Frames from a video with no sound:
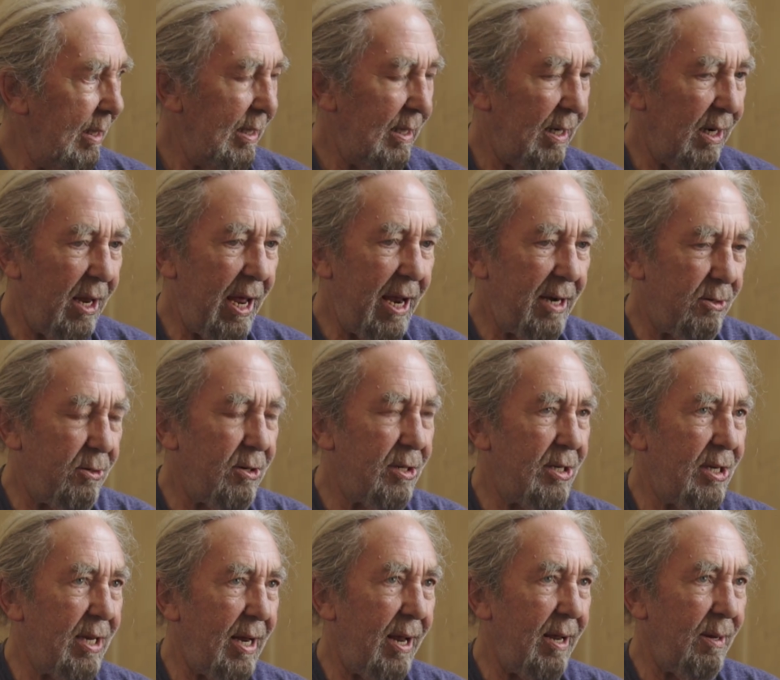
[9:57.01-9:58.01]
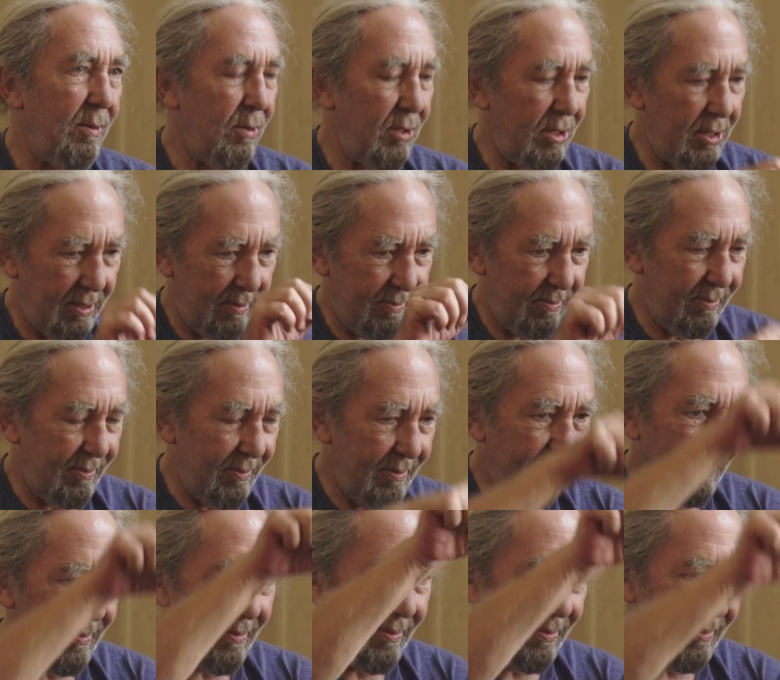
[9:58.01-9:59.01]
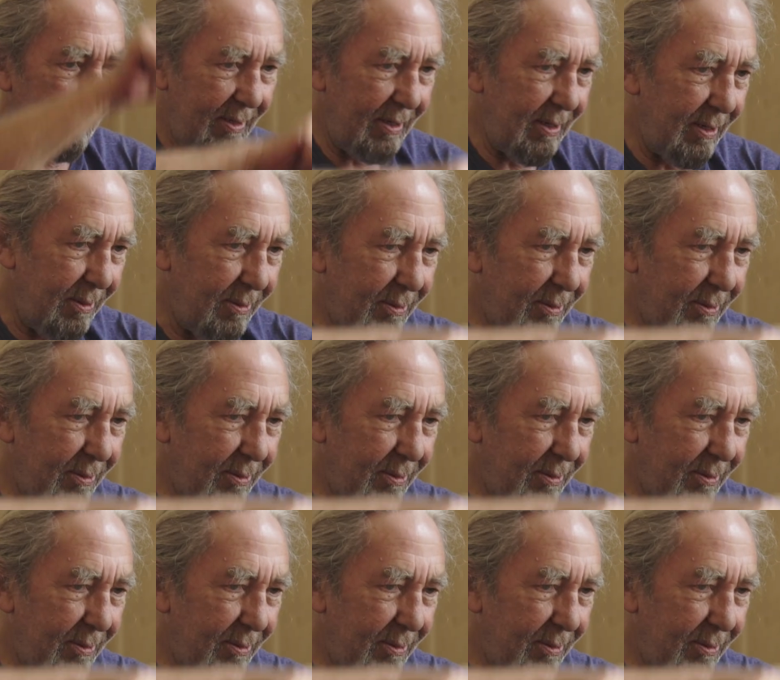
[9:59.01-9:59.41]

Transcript: letraset, which you